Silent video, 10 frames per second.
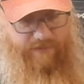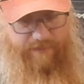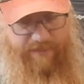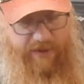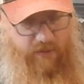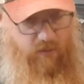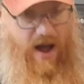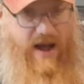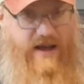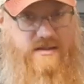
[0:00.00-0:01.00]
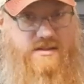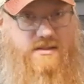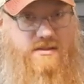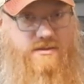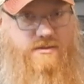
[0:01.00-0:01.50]
build
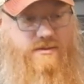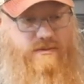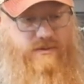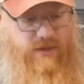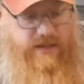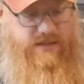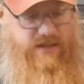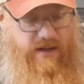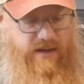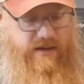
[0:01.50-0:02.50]
wise, truck is done.